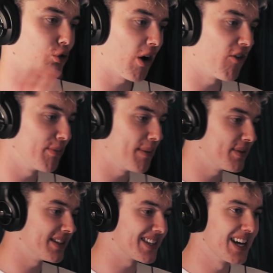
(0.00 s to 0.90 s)
12
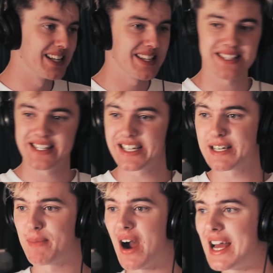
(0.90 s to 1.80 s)
members to select
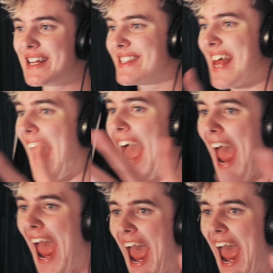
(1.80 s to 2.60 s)
the bias. Like ah,